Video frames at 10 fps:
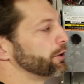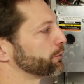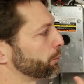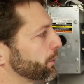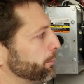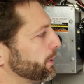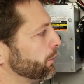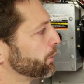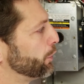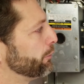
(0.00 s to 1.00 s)
So we're going to be
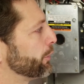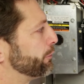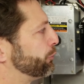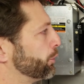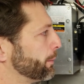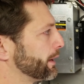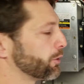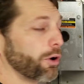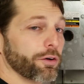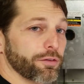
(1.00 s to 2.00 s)
going over the four main
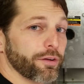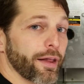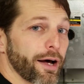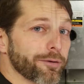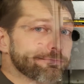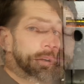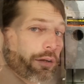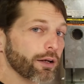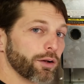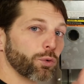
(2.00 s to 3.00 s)
causes of that.
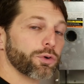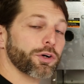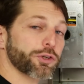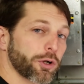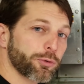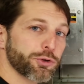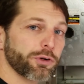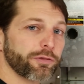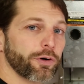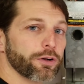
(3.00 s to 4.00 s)
In order to troubleshoot
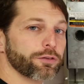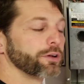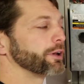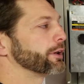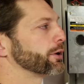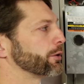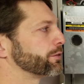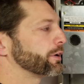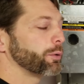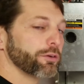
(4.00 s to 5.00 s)
a furnace, you need to know the
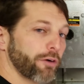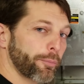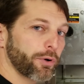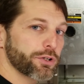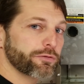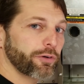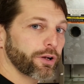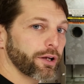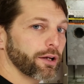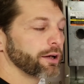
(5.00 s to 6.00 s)
sequence of operation for
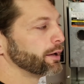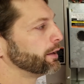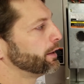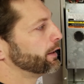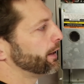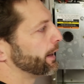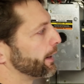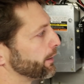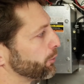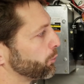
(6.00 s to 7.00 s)
heat,
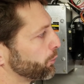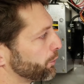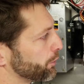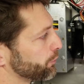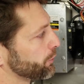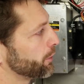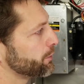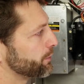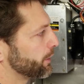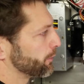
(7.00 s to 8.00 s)
and in order to start
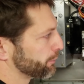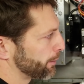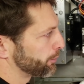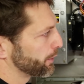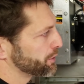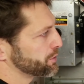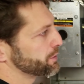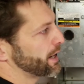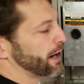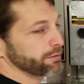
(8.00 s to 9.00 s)
the sequence of operation,
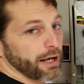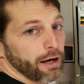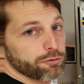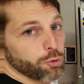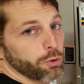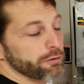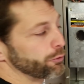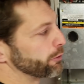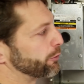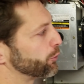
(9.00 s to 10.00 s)
you have to have
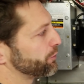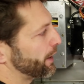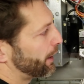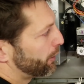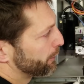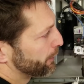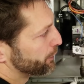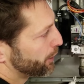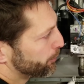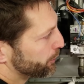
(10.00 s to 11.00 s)
24 volts on the
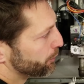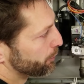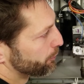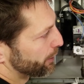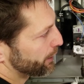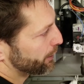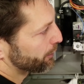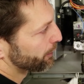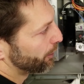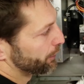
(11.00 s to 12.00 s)
W right
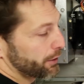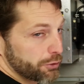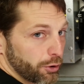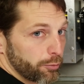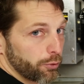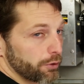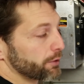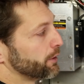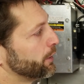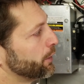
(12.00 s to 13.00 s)
here on the control board.
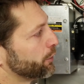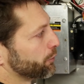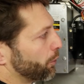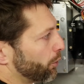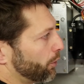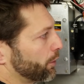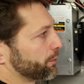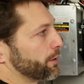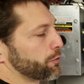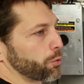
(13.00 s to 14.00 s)
So R
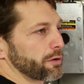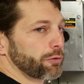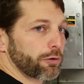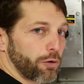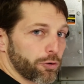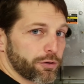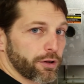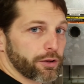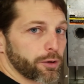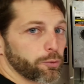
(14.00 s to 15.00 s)
sends 24 volts to
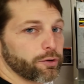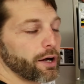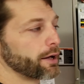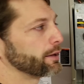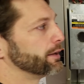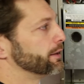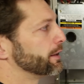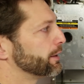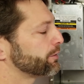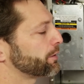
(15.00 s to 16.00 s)
the thermostat, and
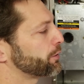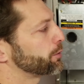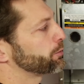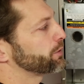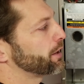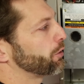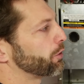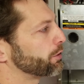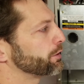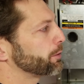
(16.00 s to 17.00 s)
inside the thermostat,
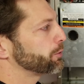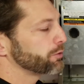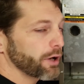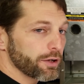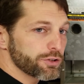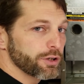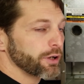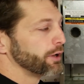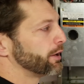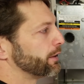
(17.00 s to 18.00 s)
R and W touch.
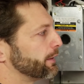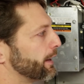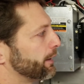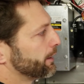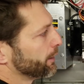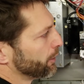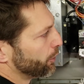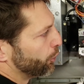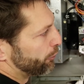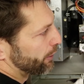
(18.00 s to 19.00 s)
Then
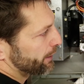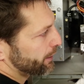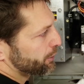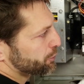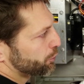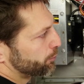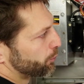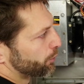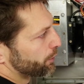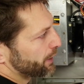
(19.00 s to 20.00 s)
over at the control
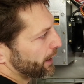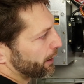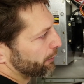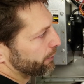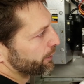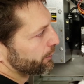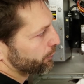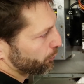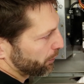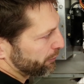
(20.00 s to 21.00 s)
board, you have
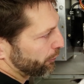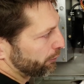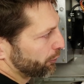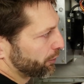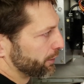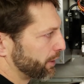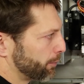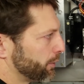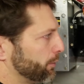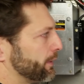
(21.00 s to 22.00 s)
24 volts on
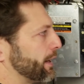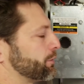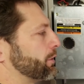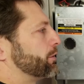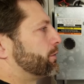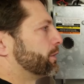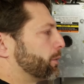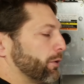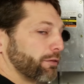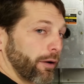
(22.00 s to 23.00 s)
W, and that starts the
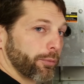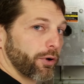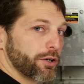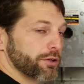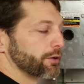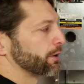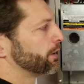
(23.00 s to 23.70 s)
sequence of operation.